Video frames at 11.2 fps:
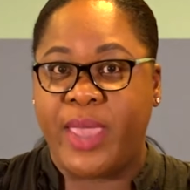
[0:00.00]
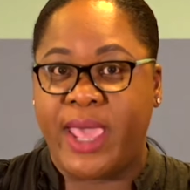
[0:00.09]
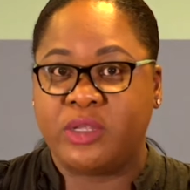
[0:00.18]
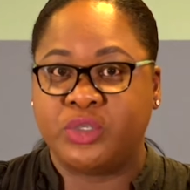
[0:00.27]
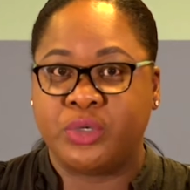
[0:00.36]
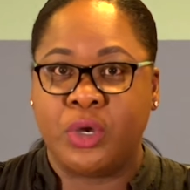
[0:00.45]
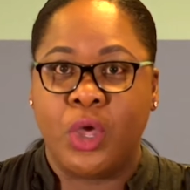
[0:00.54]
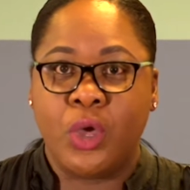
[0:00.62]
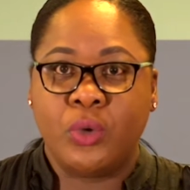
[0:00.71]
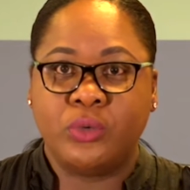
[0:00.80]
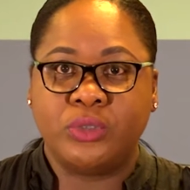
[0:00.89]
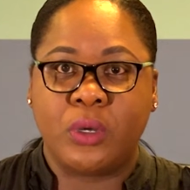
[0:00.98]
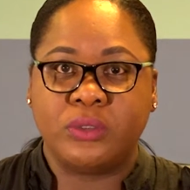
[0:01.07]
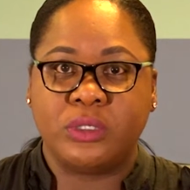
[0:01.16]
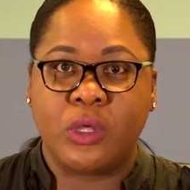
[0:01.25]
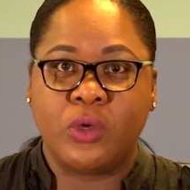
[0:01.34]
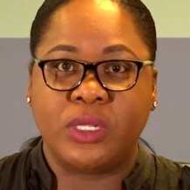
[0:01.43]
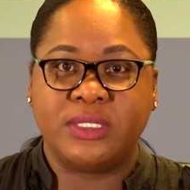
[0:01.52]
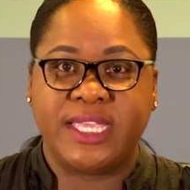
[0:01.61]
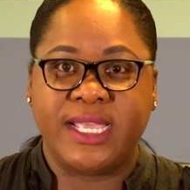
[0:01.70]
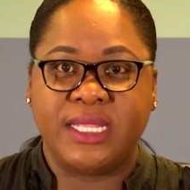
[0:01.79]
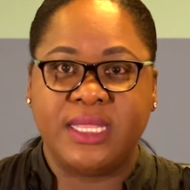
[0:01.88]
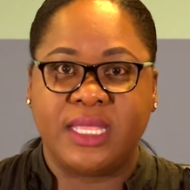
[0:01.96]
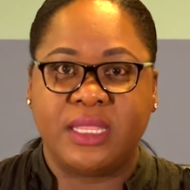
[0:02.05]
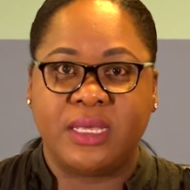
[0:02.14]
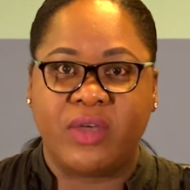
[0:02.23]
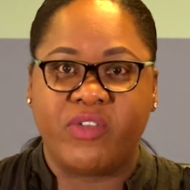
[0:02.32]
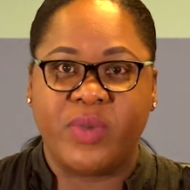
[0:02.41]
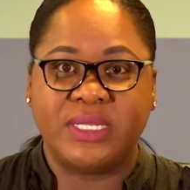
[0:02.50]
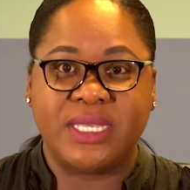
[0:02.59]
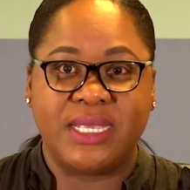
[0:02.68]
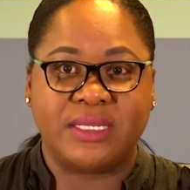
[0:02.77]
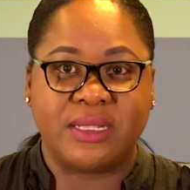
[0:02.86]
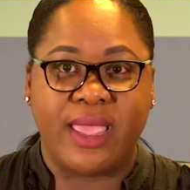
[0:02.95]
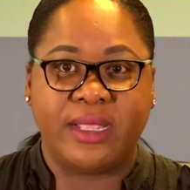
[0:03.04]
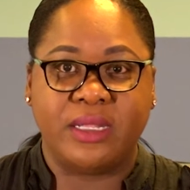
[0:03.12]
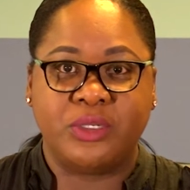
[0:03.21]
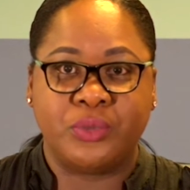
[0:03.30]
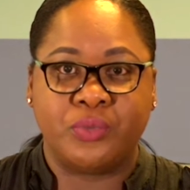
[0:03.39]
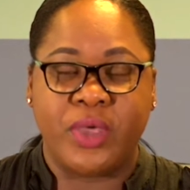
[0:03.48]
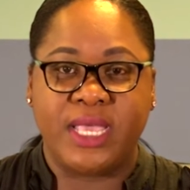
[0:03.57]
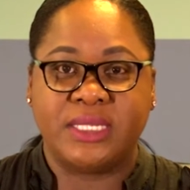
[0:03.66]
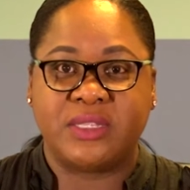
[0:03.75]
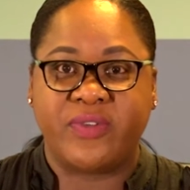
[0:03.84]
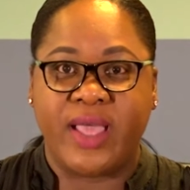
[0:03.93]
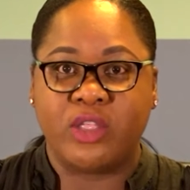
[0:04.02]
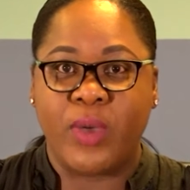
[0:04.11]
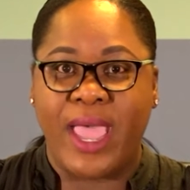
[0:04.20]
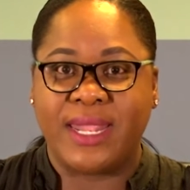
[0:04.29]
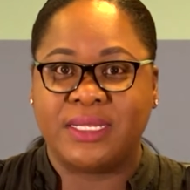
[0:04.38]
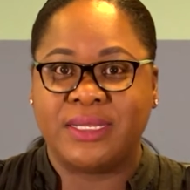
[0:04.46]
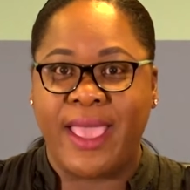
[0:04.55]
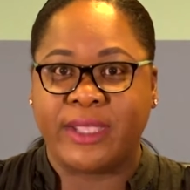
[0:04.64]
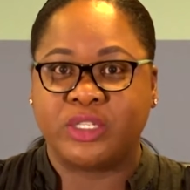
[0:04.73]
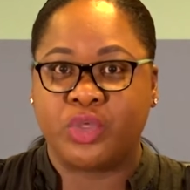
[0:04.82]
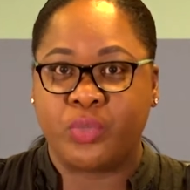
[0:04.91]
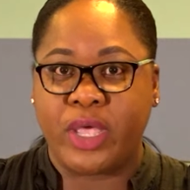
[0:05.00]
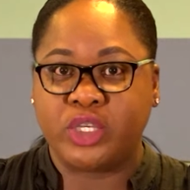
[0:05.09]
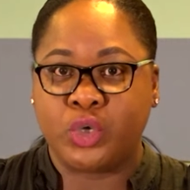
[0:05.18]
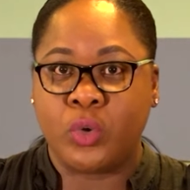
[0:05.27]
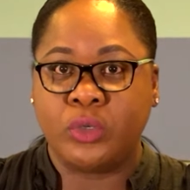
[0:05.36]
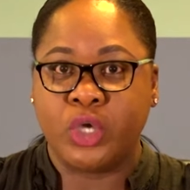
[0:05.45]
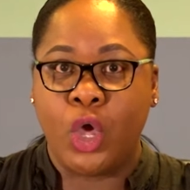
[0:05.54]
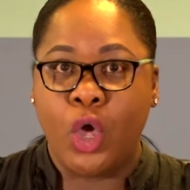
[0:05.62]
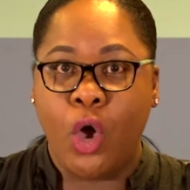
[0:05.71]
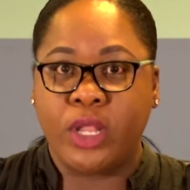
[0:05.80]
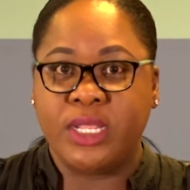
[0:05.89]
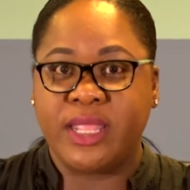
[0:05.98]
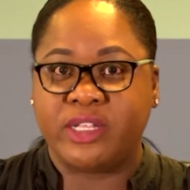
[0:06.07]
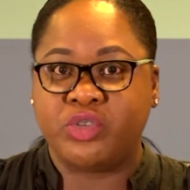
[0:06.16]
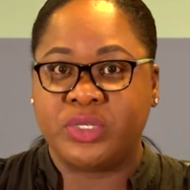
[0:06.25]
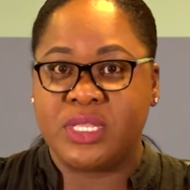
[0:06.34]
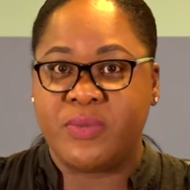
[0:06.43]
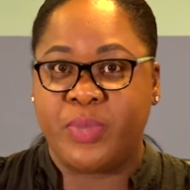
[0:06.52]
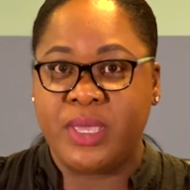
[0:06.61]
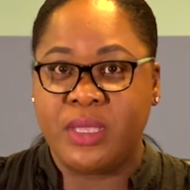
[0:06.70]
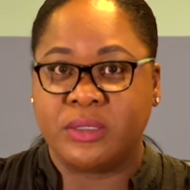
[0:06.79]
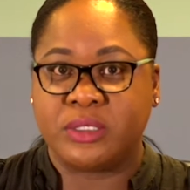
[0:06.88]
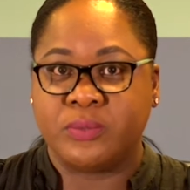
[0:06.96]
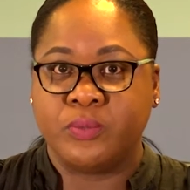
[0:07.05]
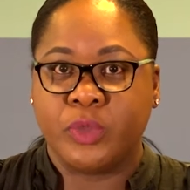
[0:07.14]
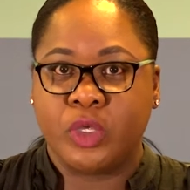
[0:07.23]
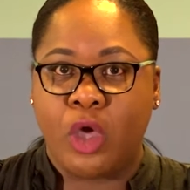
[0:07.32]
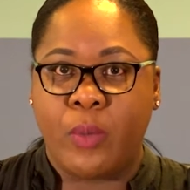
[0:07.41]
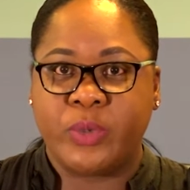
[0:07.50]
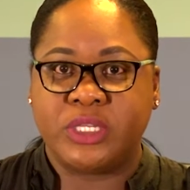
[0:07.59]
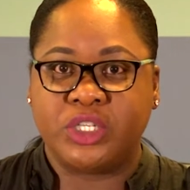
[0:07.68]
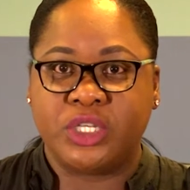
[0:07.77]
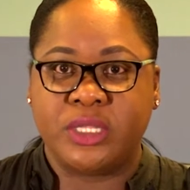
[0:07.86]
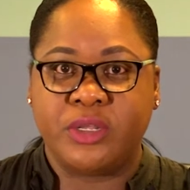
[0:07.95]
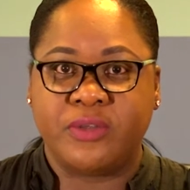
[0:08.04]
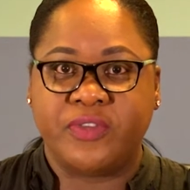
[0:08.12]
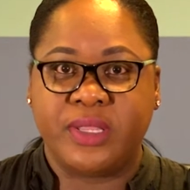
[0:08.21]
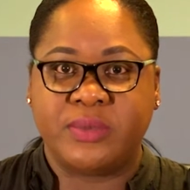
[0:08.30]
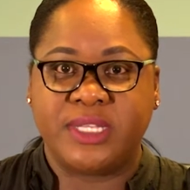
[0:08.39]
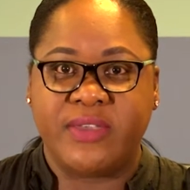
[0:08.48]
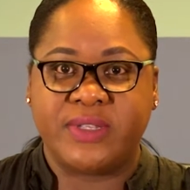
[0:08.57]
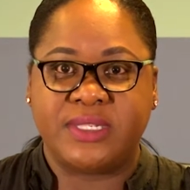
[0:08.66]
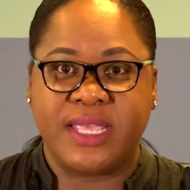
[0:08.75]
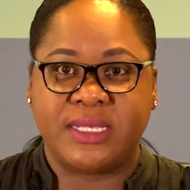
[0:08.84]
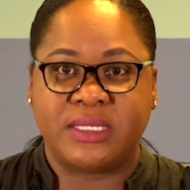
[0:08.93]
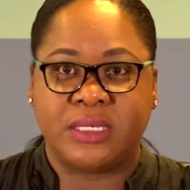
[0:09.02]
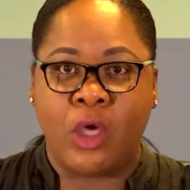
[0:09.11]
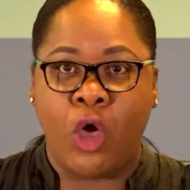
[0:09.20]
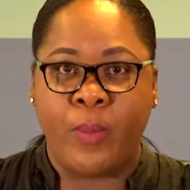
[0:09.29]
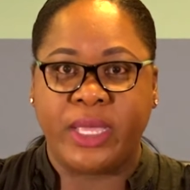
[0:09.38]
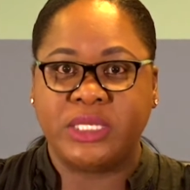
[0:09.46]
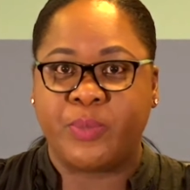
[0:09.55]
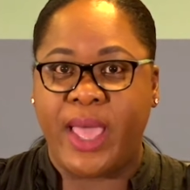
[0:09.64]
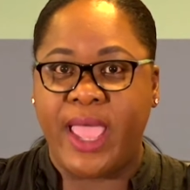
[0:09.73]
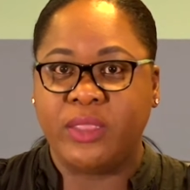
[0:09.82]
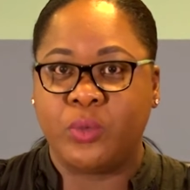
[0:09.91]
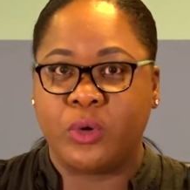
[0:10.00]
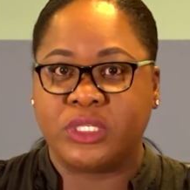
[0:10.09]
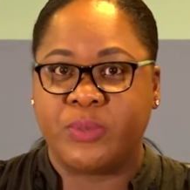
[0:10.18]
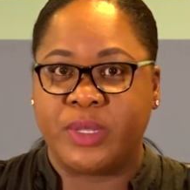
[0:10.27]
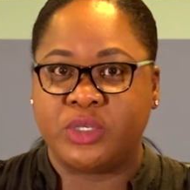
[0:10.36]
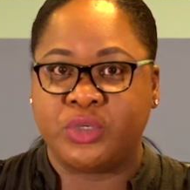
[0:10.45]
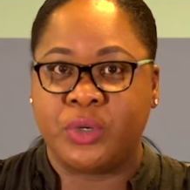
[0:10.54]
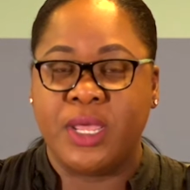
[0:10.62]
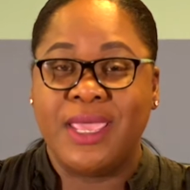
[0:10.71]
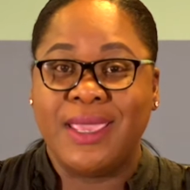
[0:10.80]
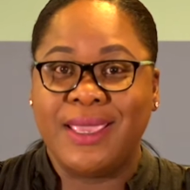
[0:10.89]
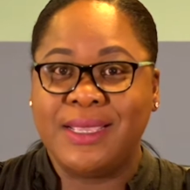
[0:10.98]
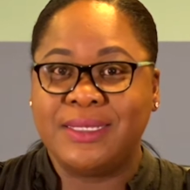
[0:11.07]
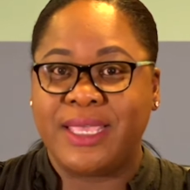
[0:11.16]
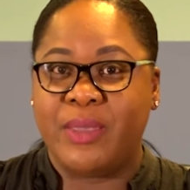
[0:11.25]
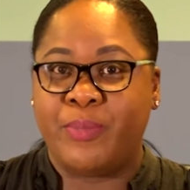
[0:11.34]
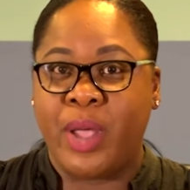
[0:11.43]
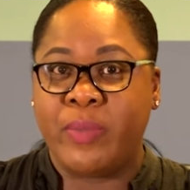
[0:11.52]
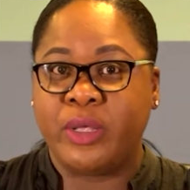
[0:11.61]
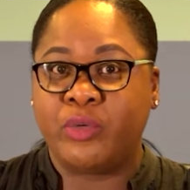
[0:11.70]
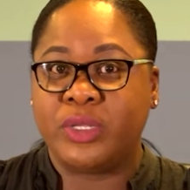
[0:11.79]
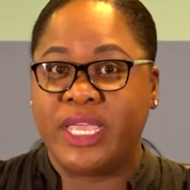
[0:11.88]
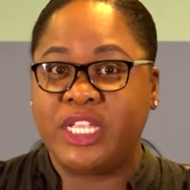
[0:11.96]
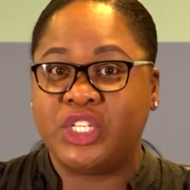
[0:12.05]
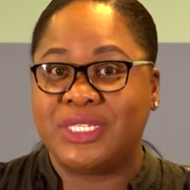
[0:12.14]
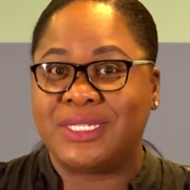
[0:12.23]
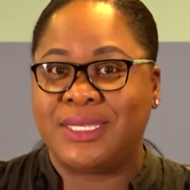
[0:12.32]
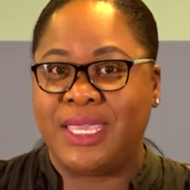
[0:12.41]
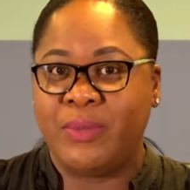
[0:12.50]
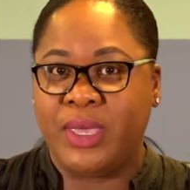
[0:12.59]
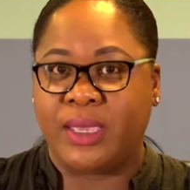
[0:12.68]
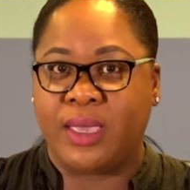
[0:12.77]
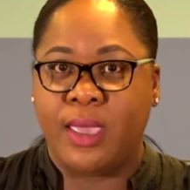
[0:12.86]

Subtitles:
Bannister, who told the local daily that the government is likely to raise the value-added tax threshold on electricity bills. Opposition leader Philip Davis says the comment by the Works Minister is a public relations gimmick.